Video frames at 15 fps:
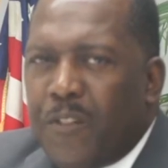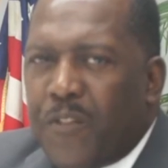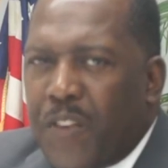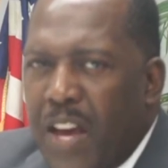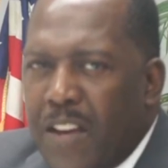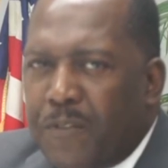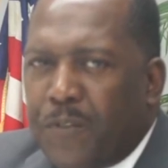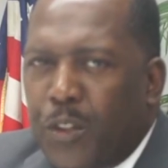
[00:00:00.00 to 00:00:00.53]

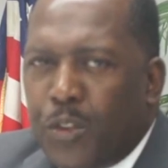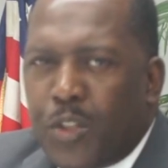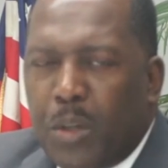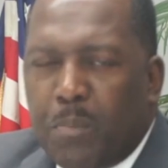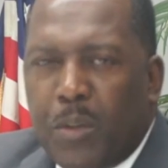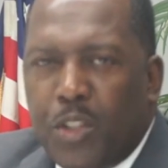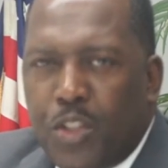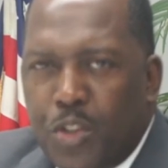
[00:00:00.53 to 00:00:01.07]
Faithful
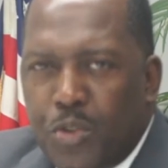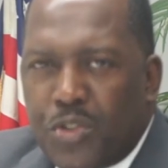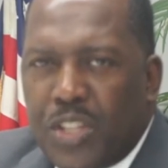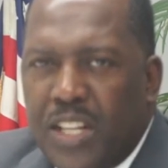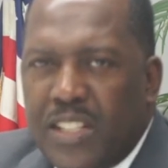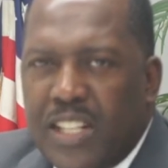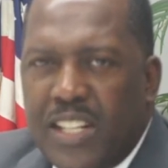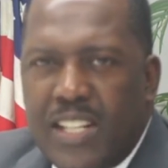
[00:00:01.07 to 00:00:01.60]
to
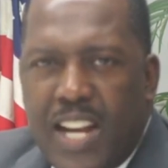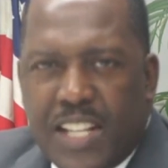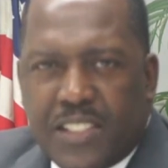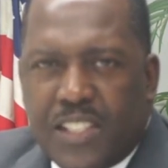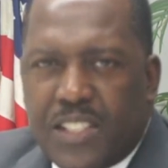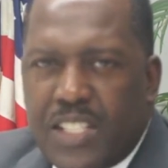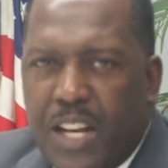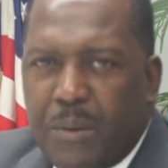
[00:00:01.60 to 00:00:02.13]
producing the
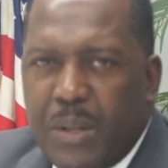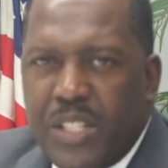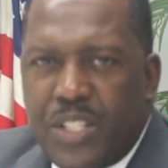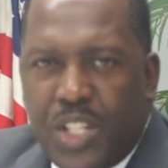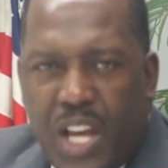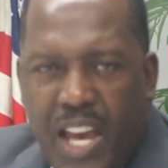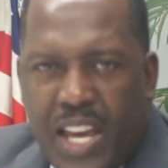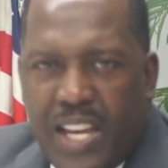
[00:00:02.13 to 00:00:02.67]
necessary
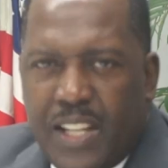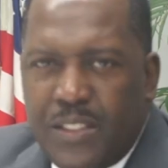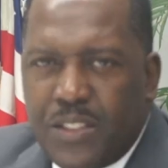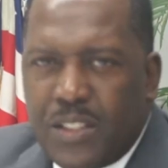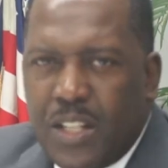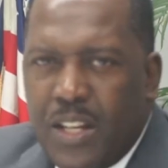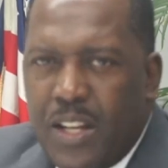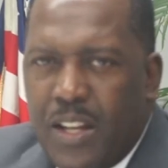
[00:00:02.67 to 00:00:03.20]

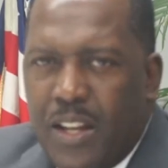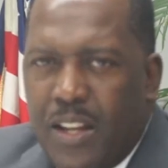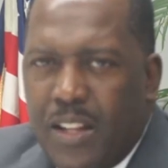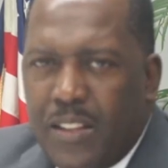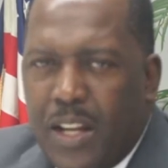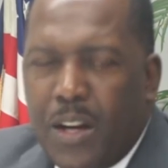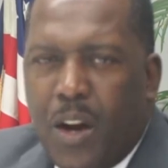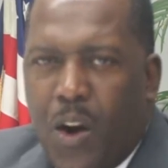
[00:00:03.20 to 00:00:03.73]
change
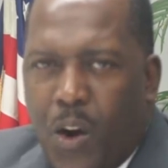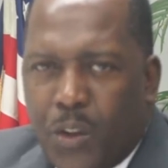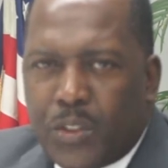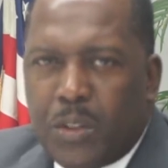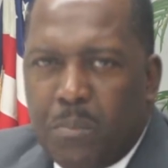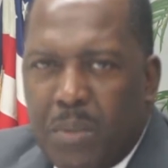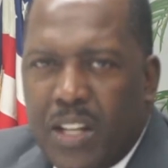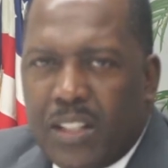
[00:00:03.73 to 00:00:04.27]
that
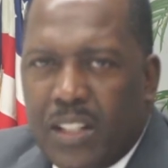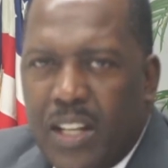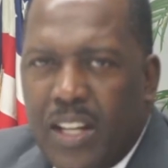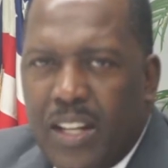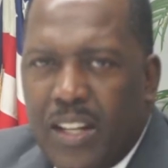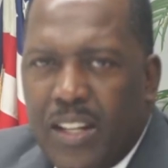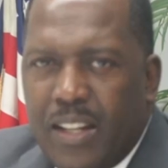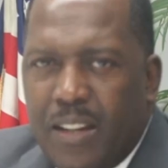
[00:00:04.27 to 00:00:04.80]
ultimately
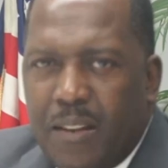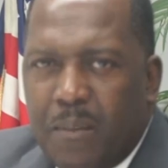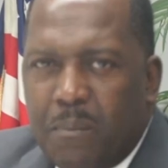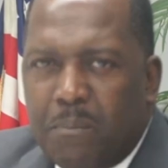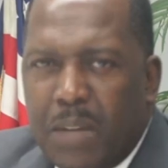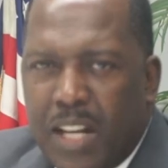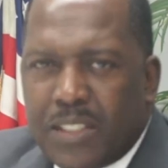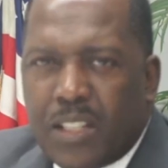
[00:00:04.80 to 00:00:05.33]

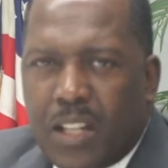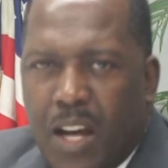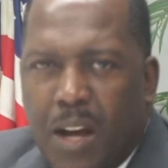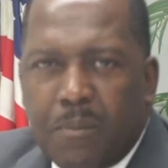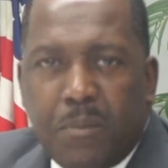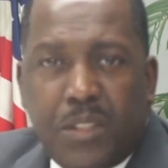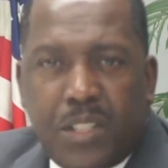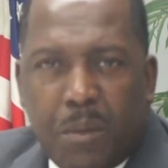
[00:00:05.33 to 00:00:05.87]
must
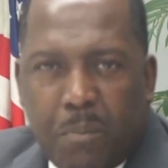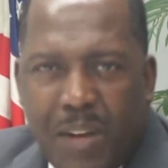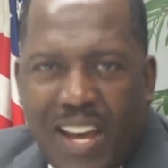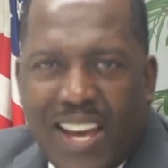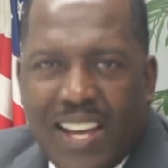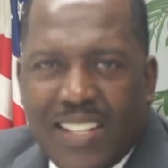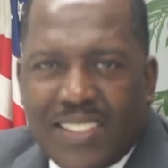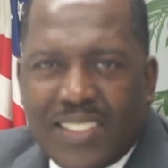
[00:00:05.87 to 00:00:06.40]
come to
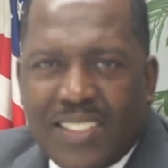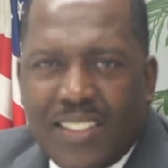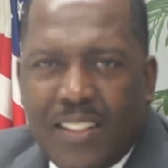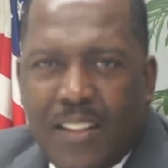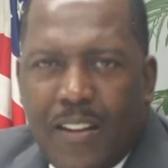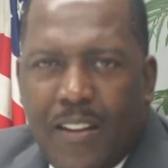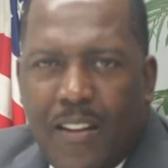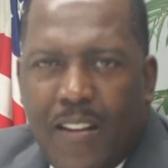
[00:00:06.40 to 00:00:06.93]
pass.
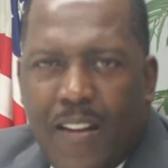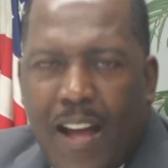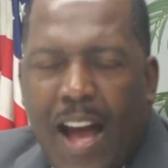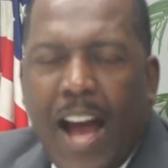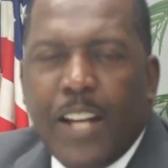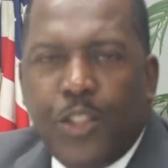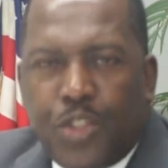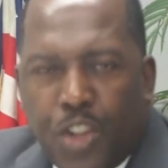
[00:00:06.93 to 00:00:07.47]

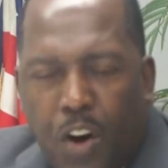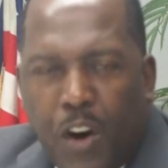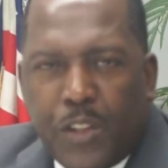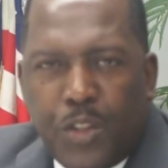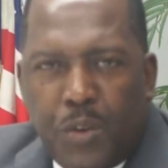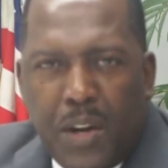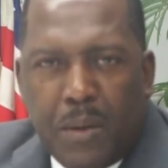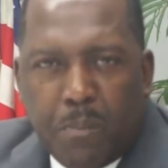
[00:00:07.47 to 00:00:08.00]
I
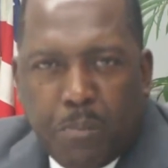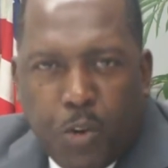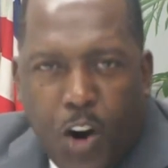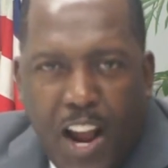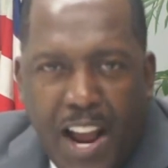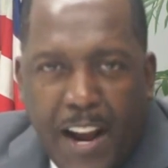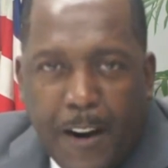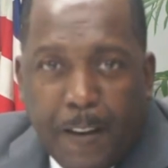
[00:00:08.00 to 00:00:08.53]
join you in
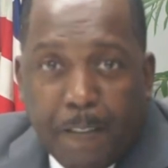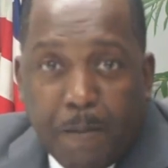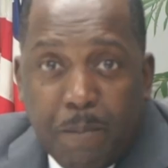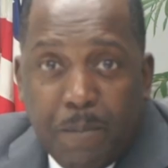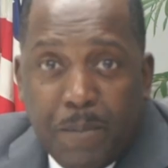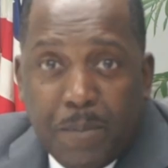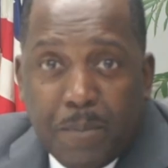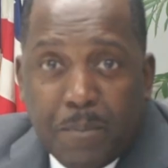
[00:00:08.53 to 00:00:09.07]
prayer,
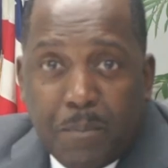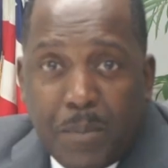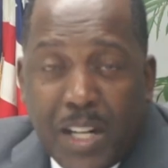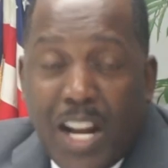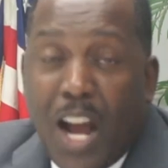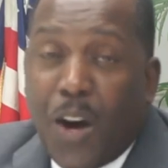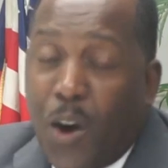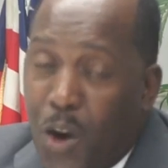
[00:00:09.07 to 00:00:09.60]

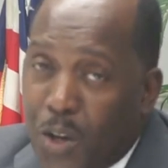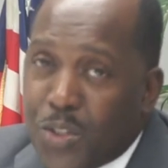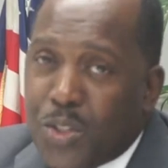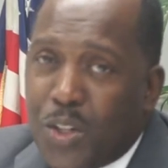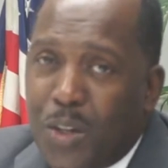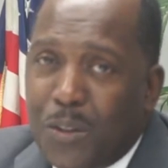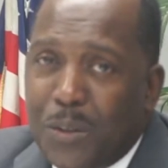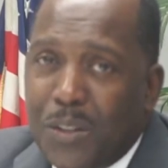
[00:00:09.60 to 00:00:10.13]
but I
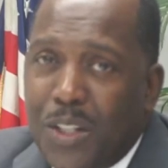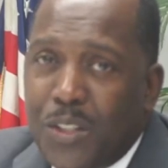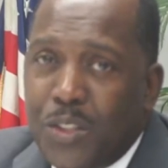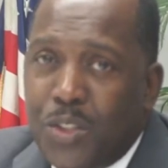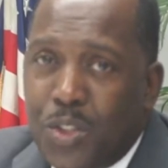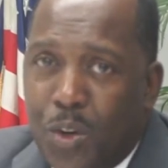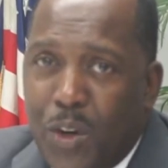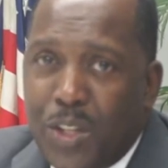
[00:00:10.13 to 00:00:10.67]
also
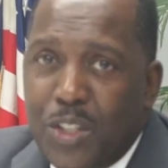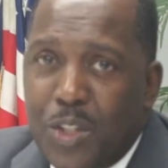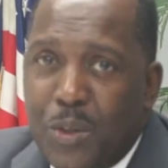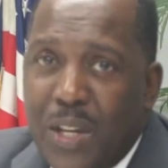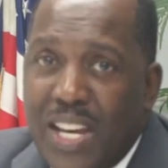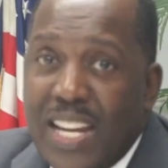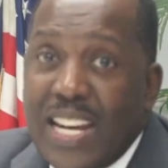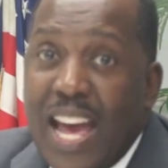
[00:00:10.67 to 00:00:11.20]
join
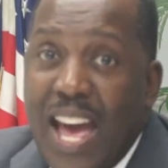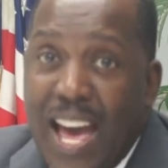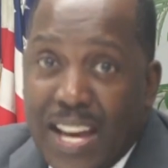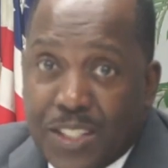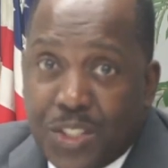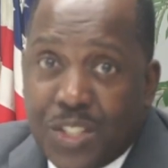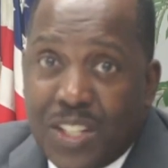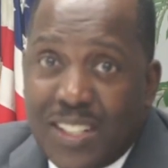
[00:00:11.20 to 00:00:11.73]
you in
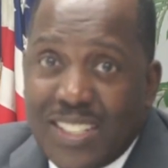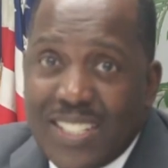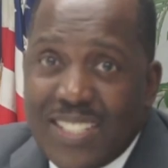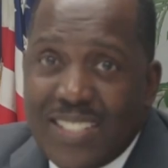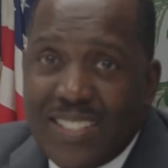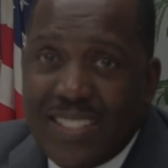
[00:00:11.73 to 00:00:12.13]
action.